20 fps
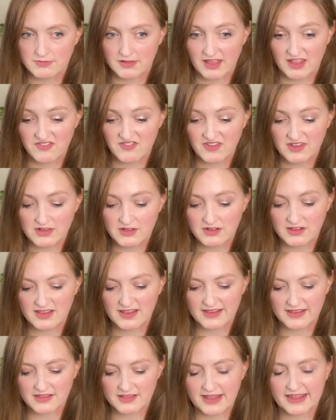If it looks
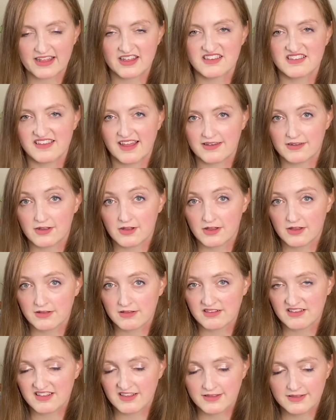like a dead
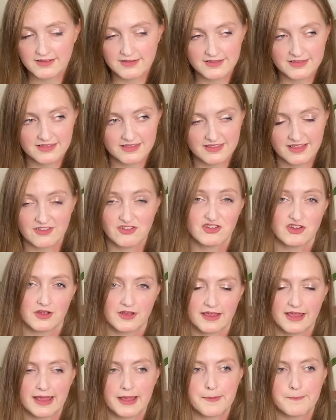husk, then chuck
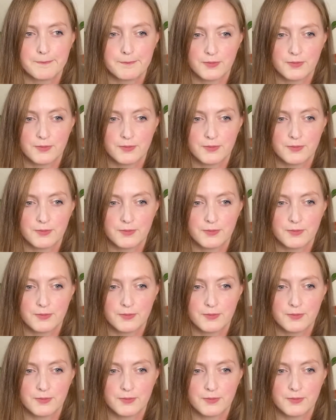it.